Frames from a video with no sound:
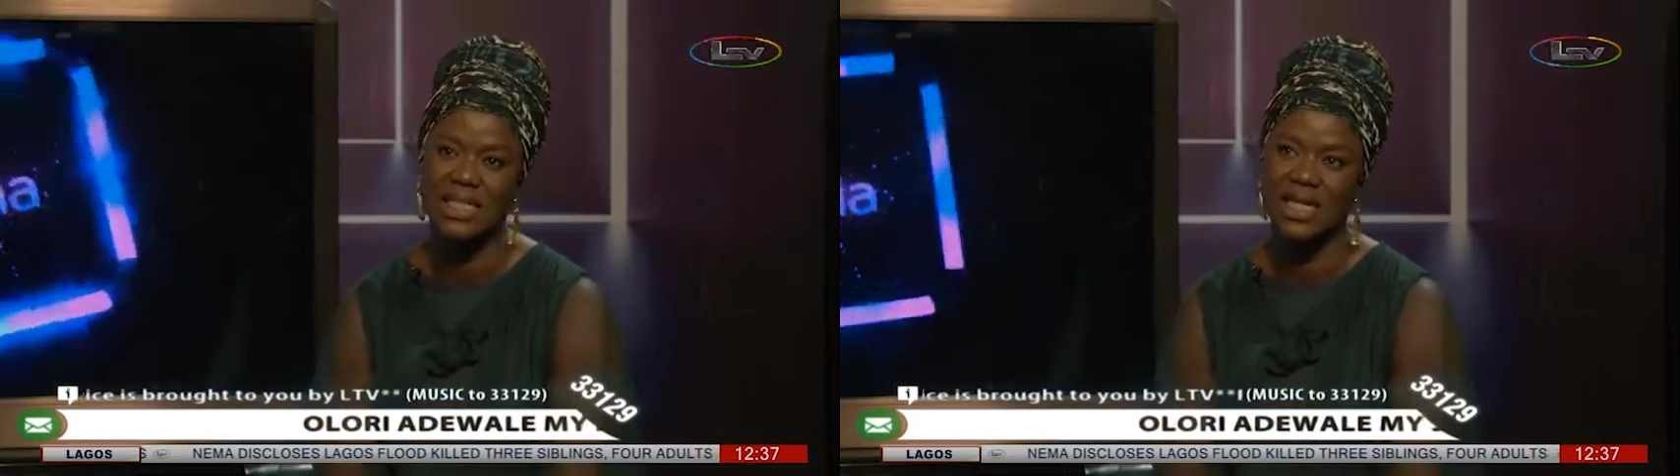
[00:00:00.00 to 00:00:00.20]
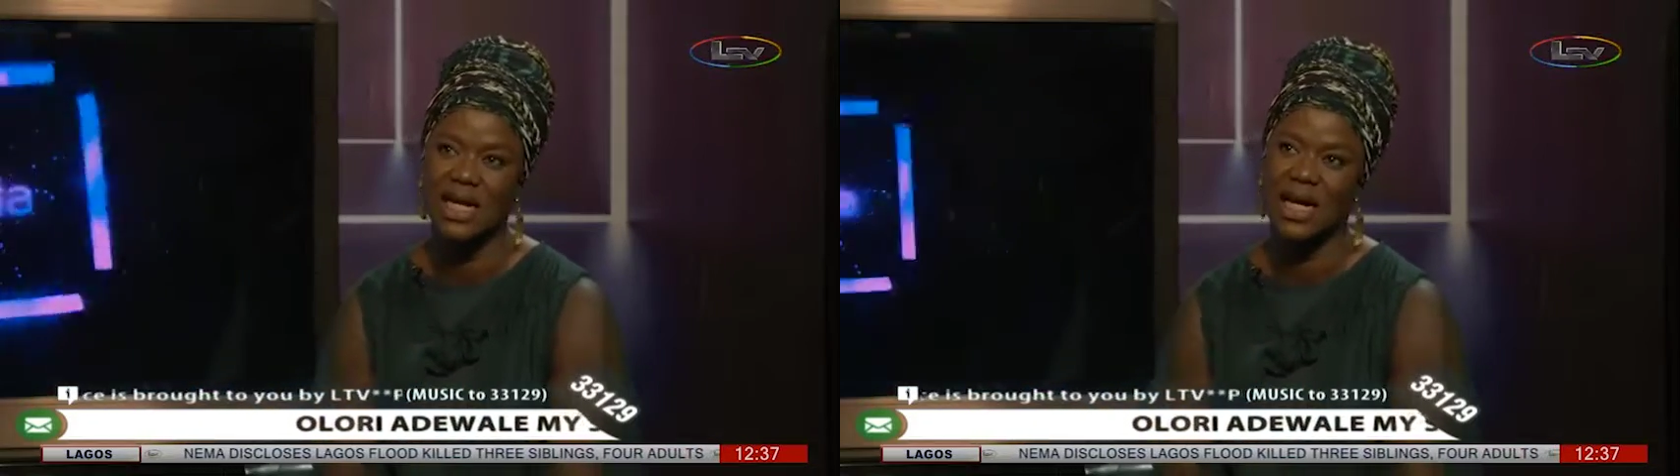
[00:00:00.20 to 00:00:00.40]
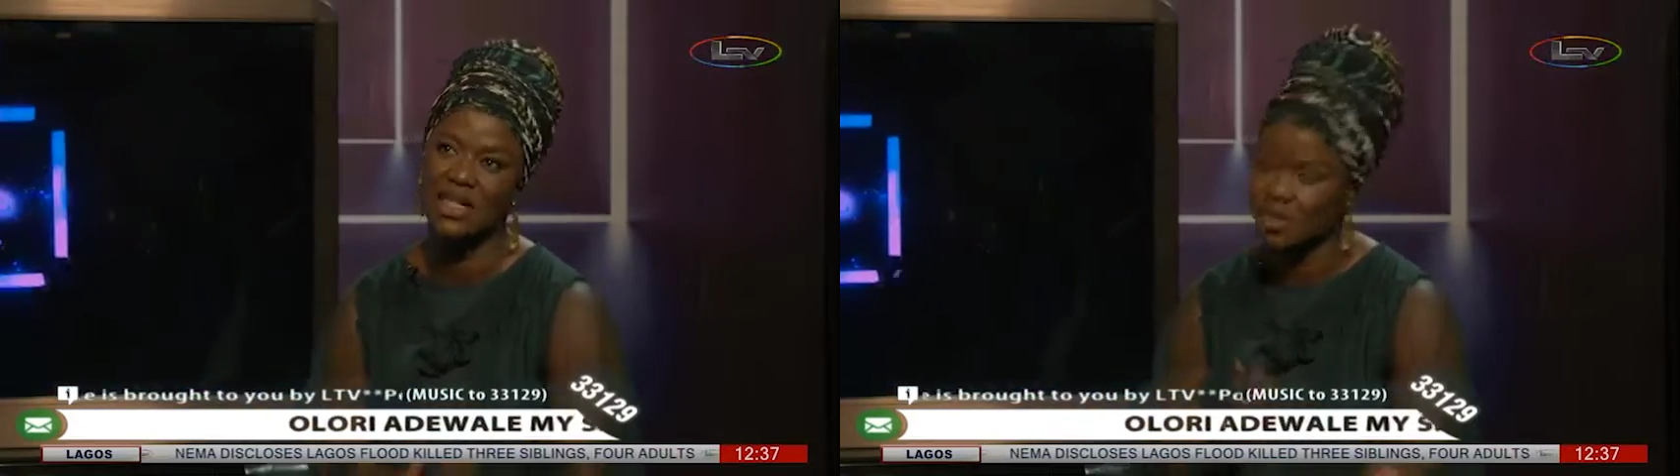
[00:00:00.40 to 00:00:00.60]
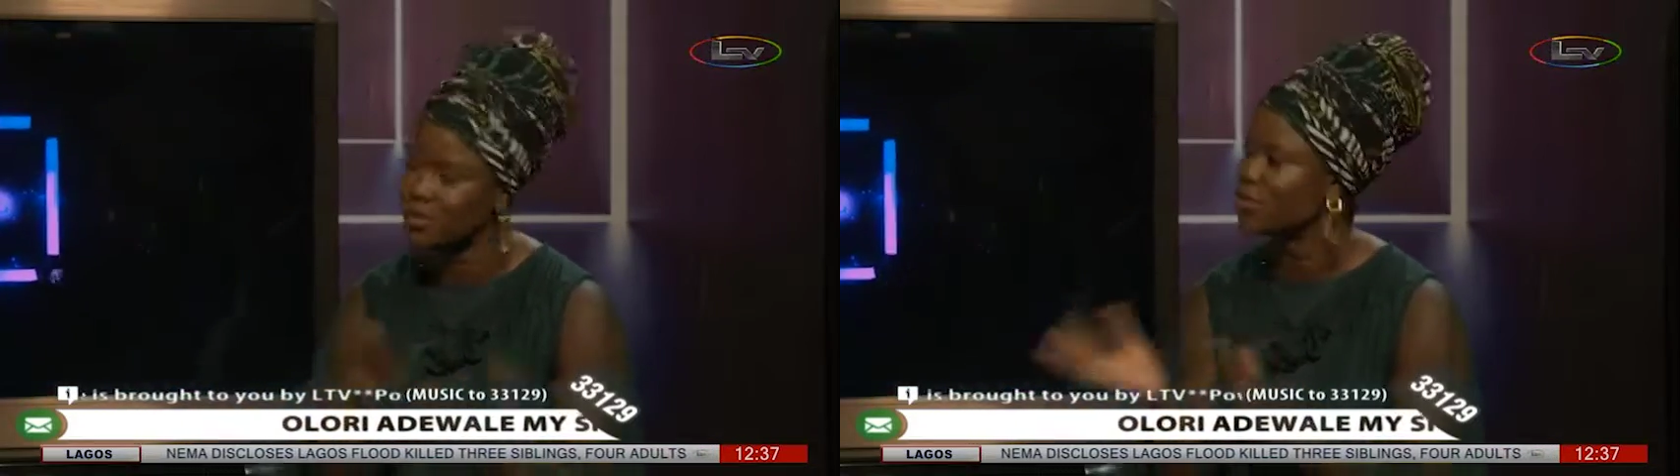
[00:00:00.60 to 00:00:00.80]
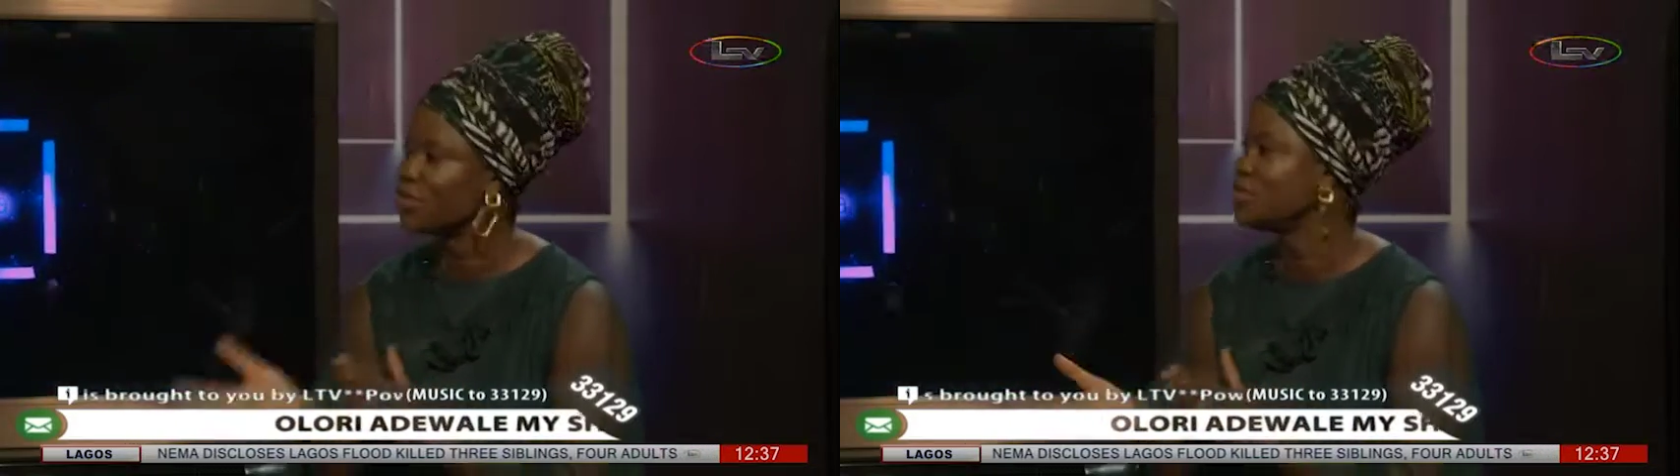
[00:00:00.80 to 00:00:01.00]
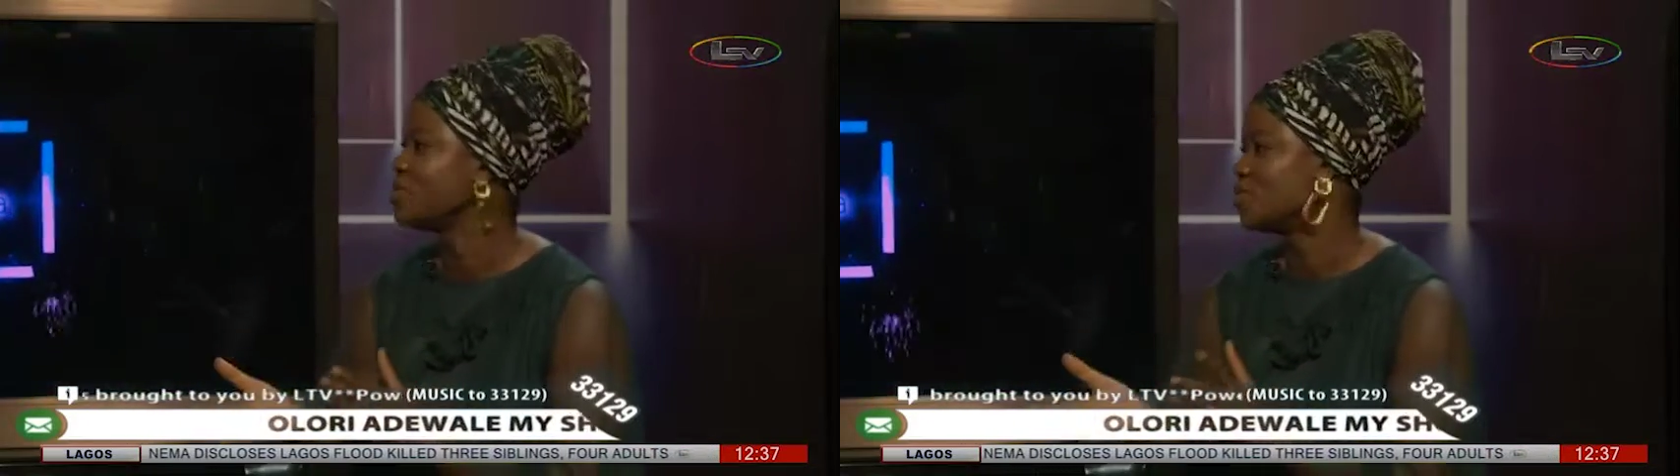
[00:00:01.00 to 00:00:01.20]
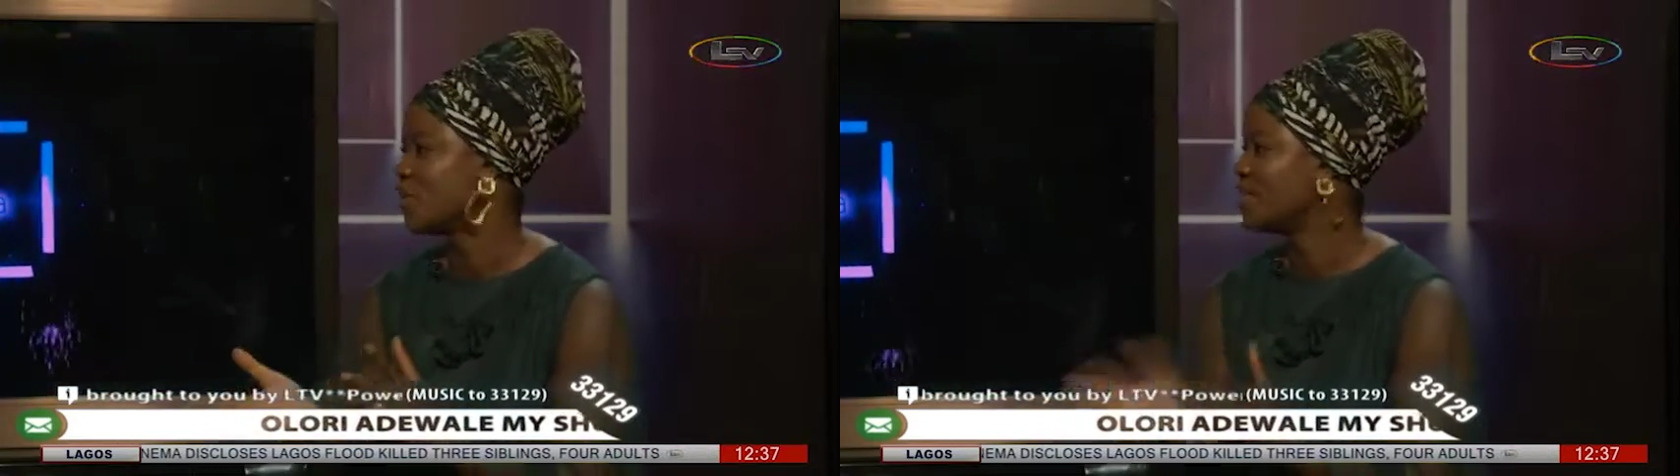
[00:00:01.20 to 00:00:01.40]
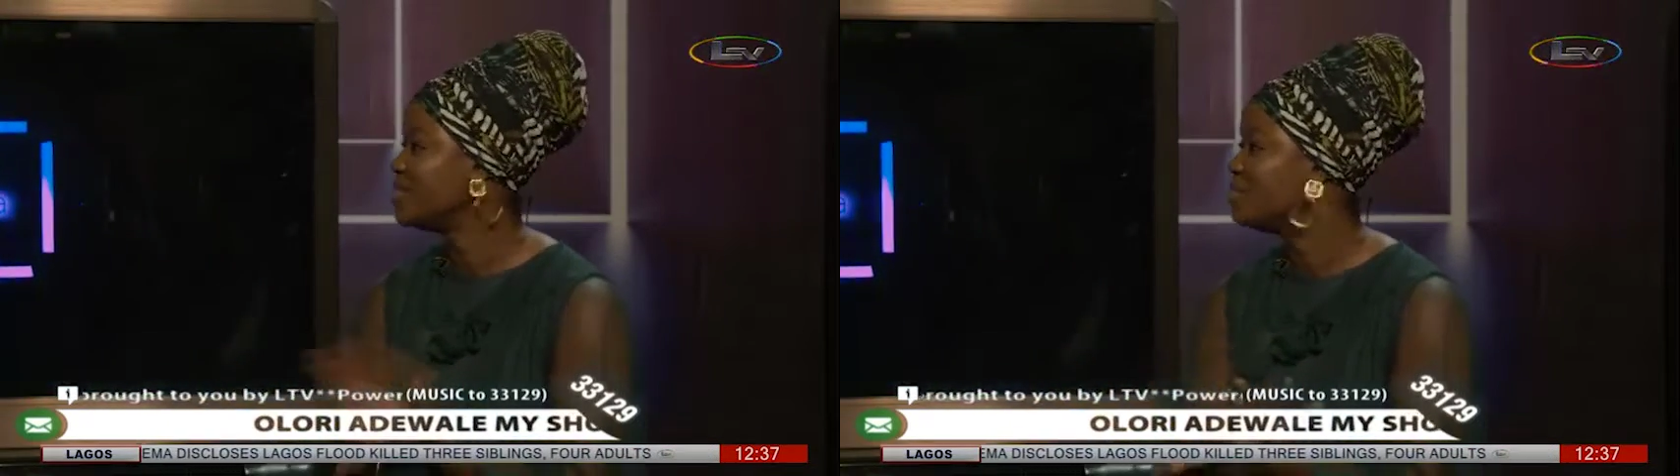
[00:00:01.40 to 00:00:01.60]
I should study music.
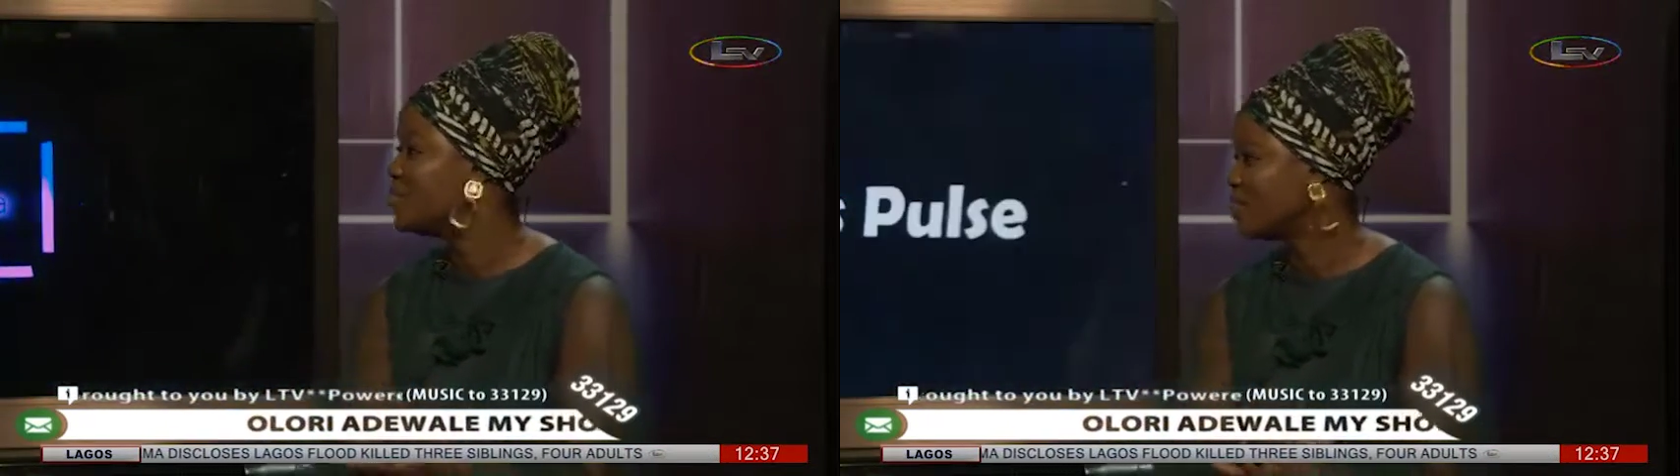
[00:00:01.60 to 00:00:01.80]
I didn't plan